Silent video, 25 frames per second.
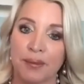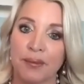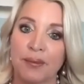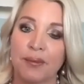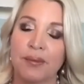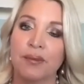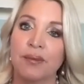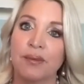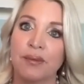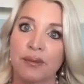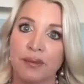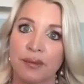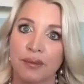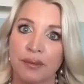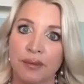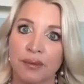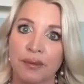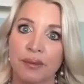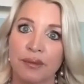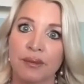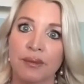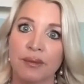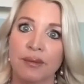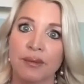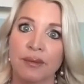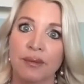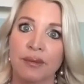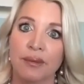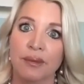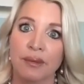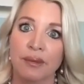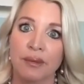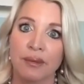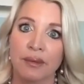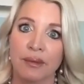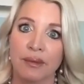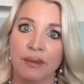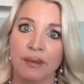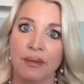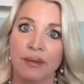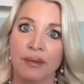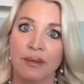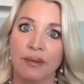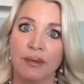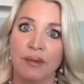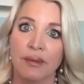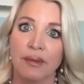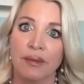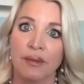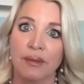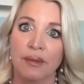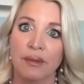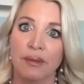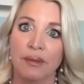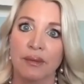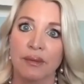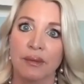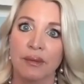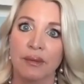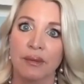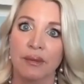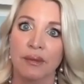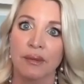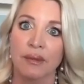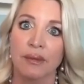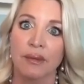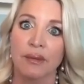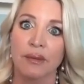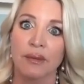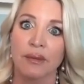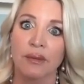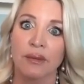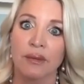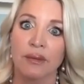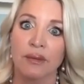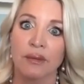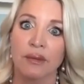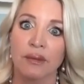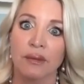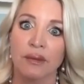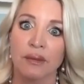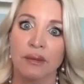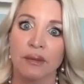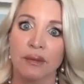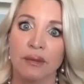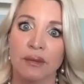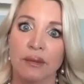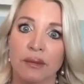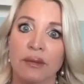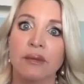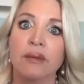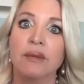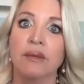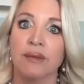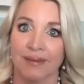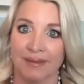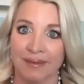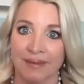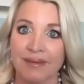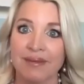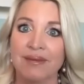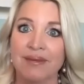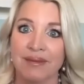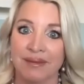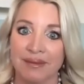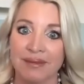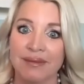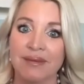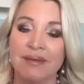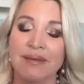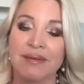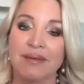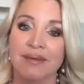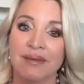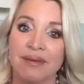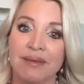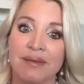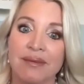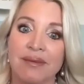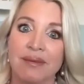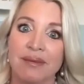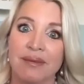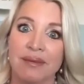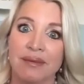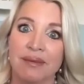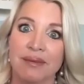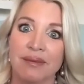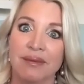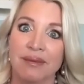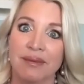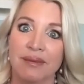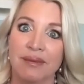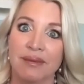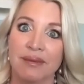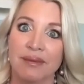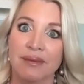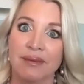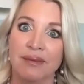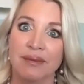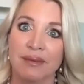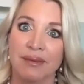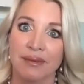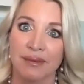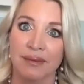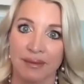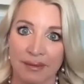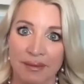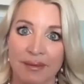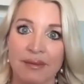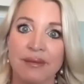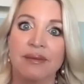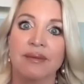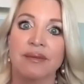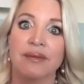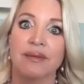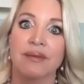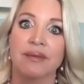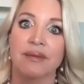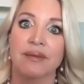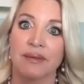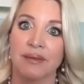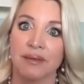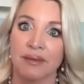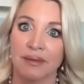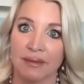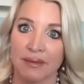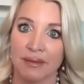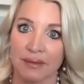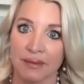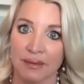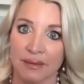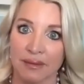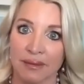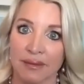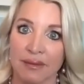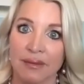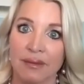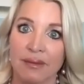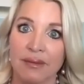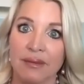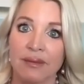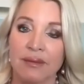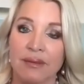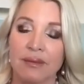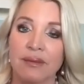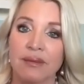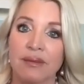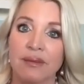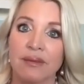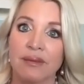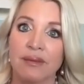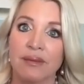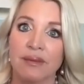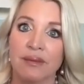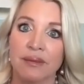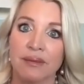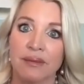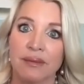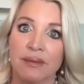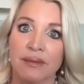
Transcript: [no speech]